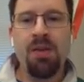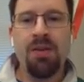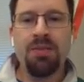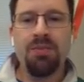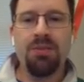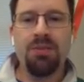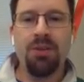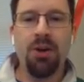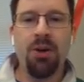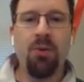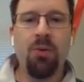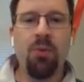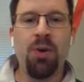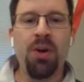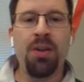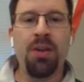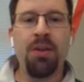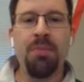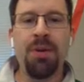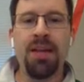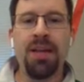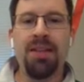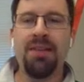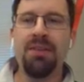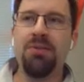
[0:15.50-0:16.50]
So one of the
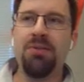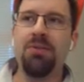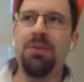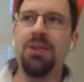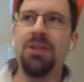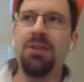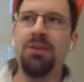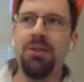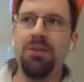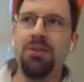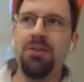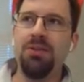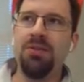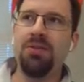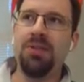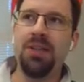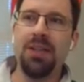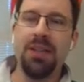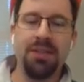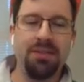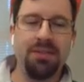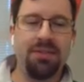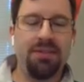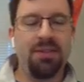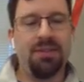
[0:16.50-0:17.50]
methods we use
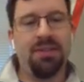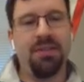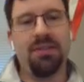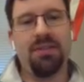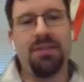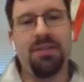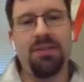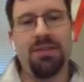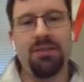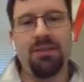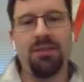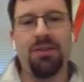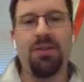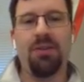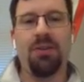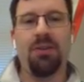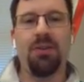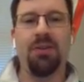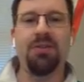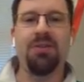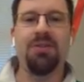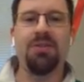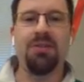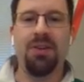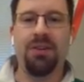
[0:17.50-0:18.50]
in statistics are
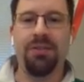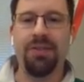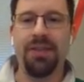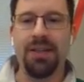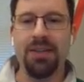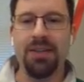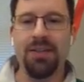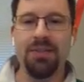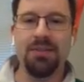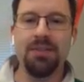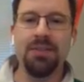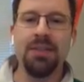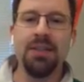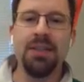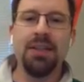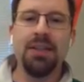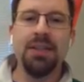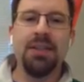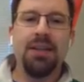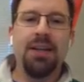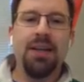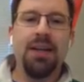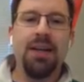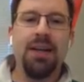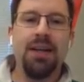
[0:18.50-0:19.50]
called surveys,
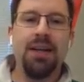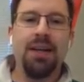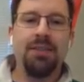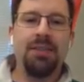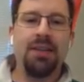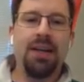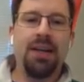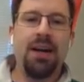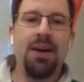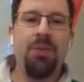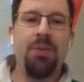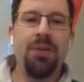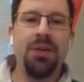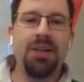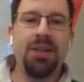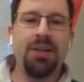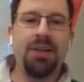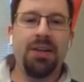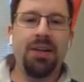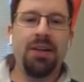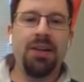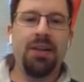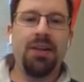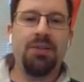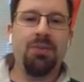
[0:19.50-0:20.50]
and it's how we
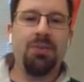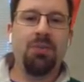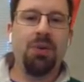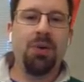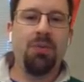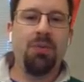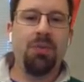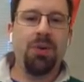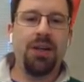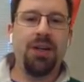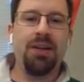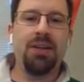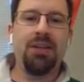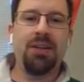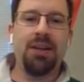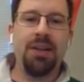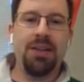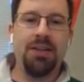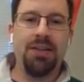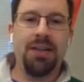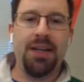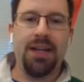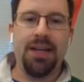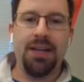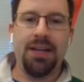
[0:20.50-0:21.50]
collect, it's one way to
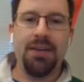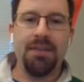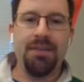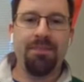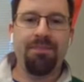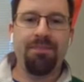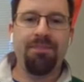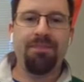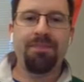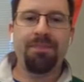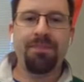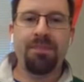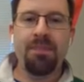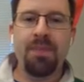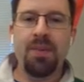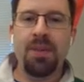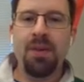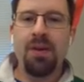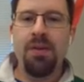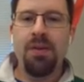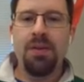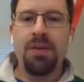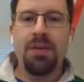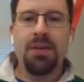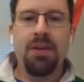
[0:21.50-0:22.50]
collect data.
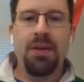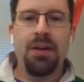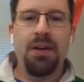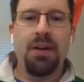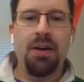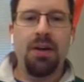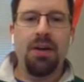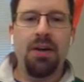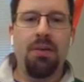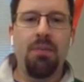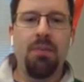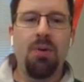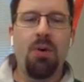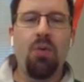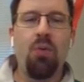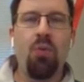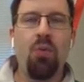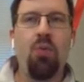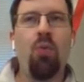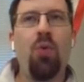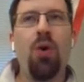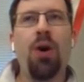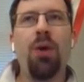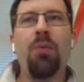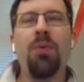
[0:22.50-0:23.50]
Um,
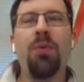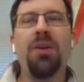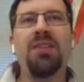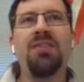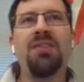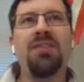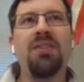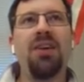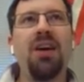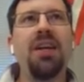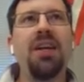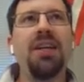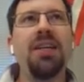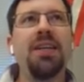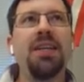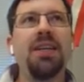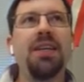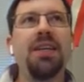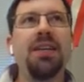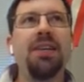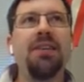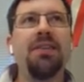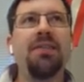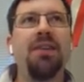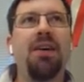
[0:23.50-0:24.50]
what we study
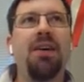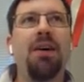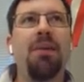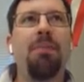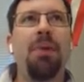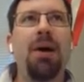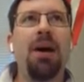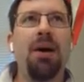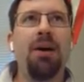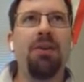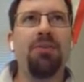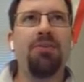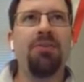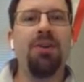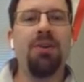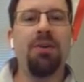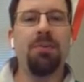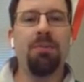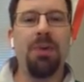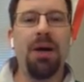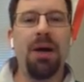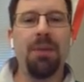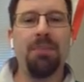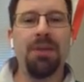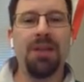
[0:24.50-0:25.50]
is a, po- a certain
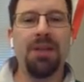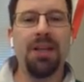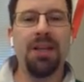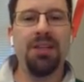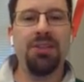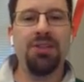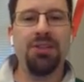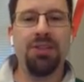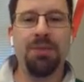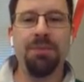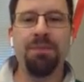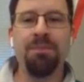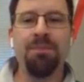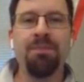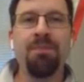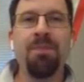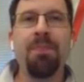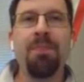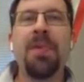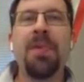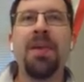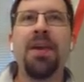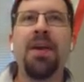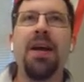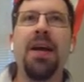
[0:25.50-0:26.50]
population,
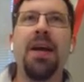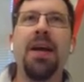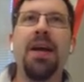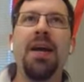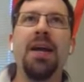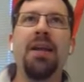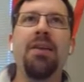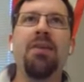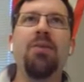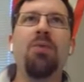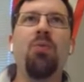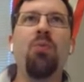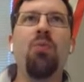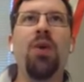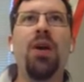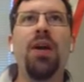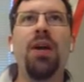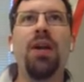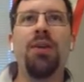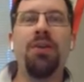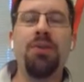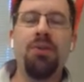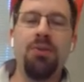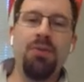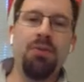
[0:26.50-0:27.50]
and
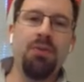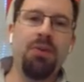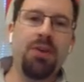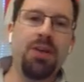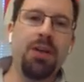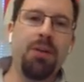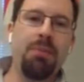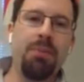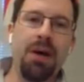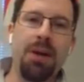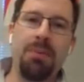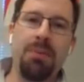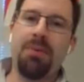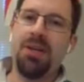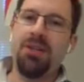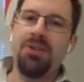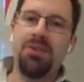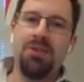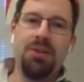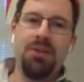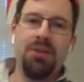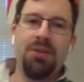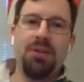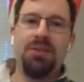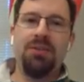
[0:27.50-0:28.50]
when you look at a
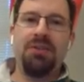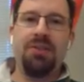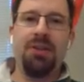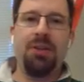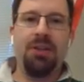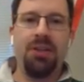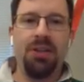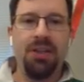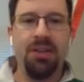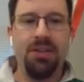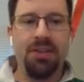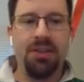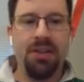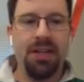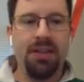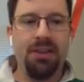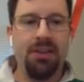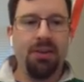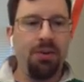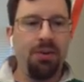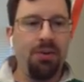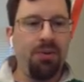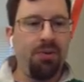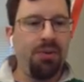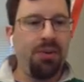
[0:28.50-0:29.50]
population, you don't necessarily need to take the
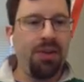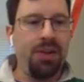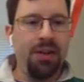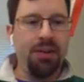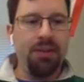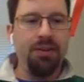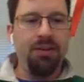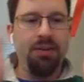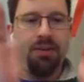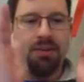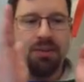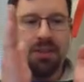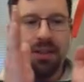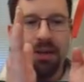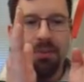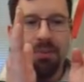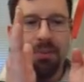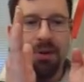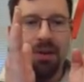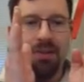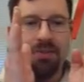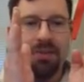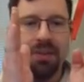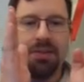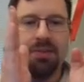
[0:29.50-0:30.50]
whole thing, you can take a
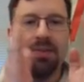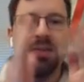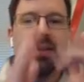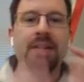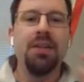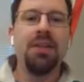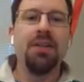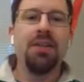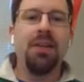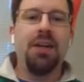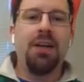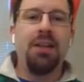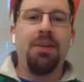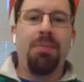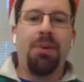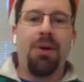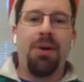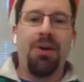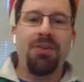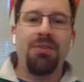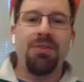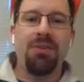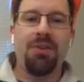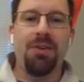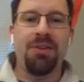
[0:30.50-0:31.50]
part of it. And the
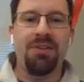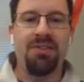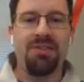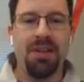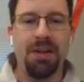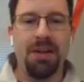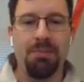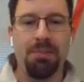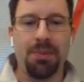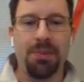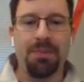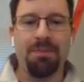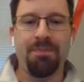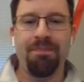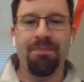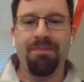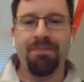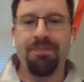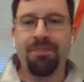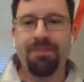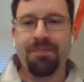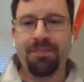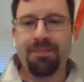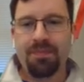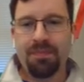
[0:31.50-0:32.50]
part is called a sample.
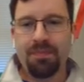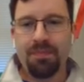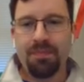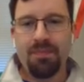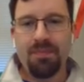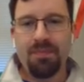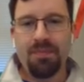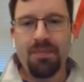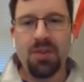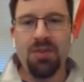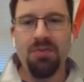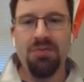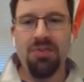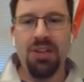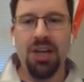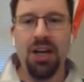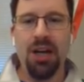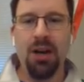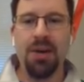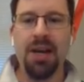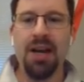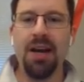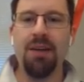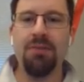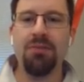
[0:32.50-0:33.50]
So
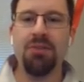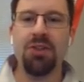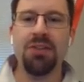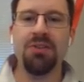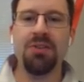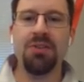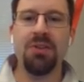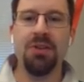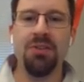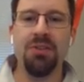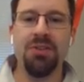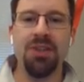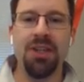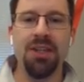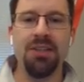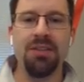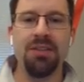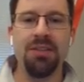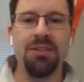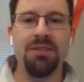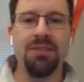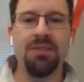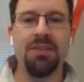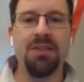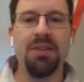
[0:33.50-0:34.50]
here we have dress code
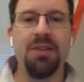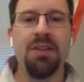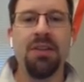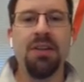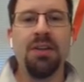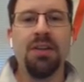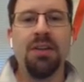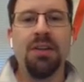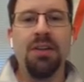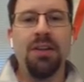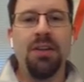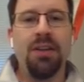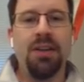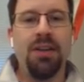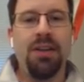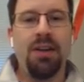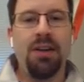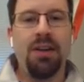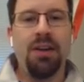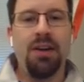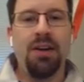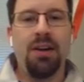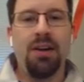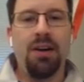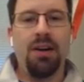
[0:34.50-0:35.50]
changes,
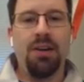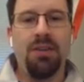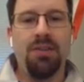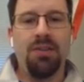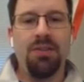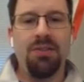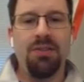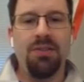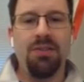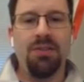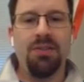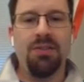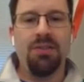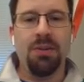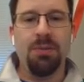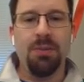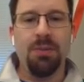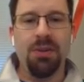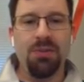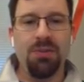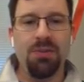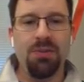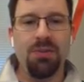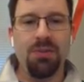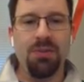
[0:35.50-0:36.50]
uh, students in a
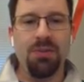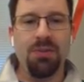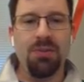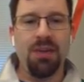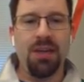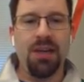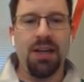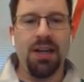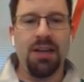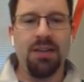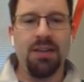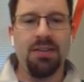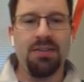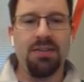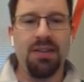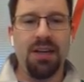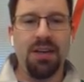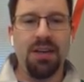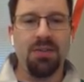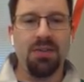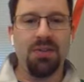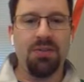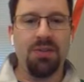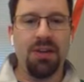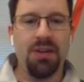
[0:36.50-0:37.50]
middle school, and
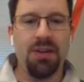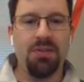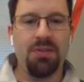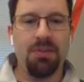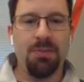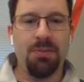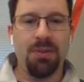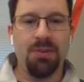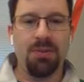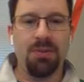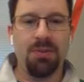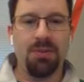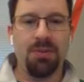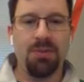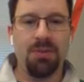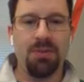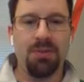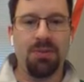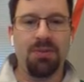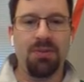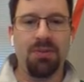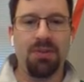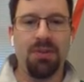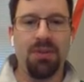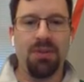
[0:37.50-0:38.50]
seventh graders in a middle school.
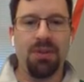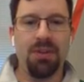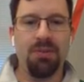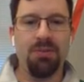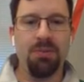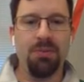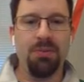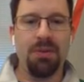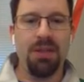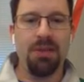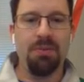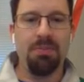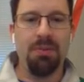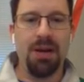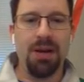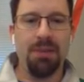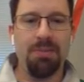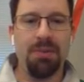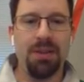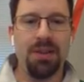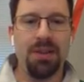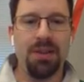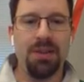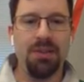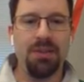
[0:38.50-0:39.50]
So this would be the
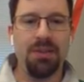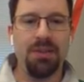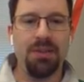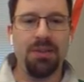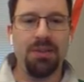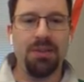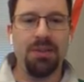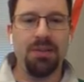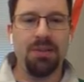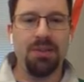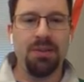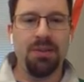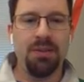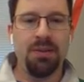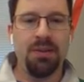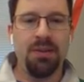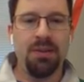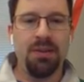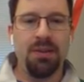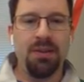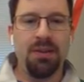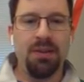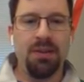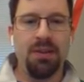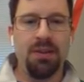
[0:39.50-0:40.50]
population.
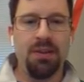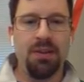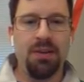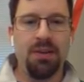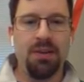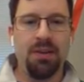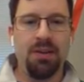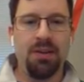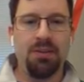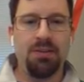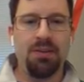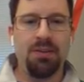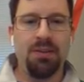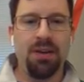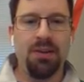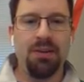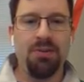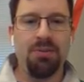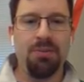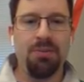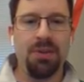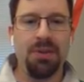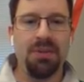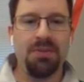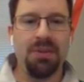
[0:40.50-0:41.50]
Uh, sorry, this
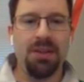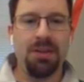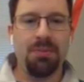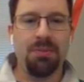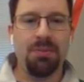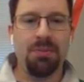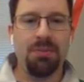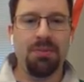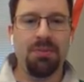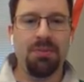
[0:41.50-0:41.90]
would be the sample.